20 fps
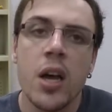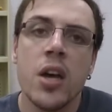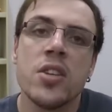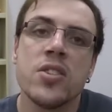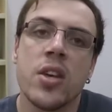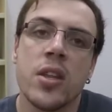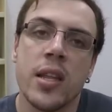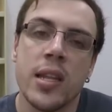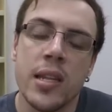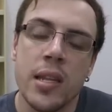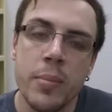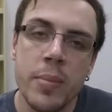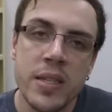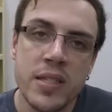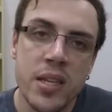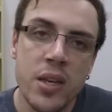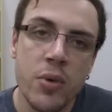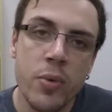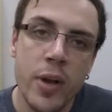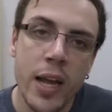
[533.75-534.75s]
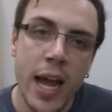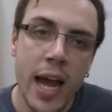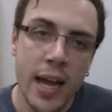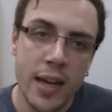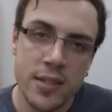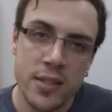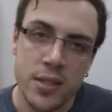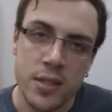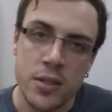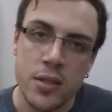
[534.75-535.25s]
So the limiting
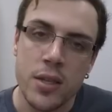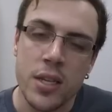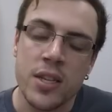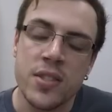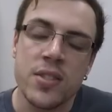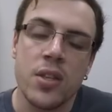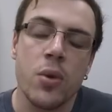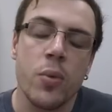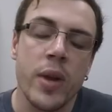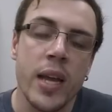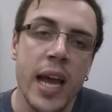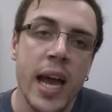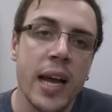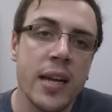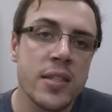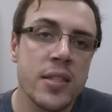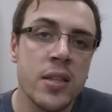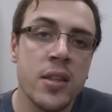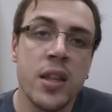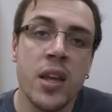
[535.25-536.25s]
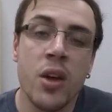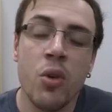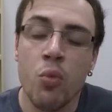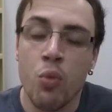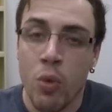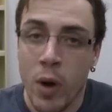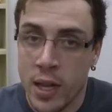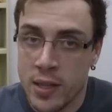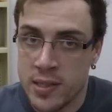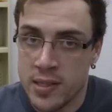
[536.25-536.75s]
reactant is the reactant that
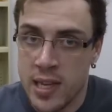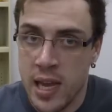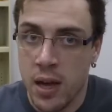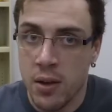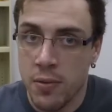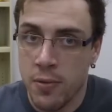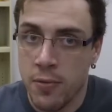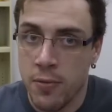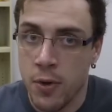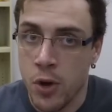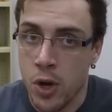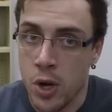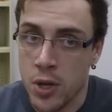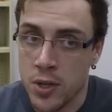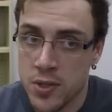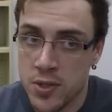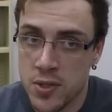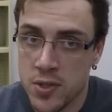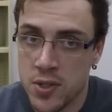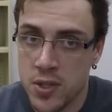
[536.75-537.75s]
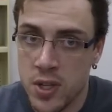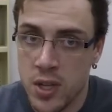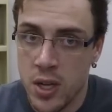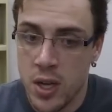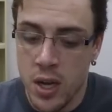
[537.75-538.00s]
runs out first.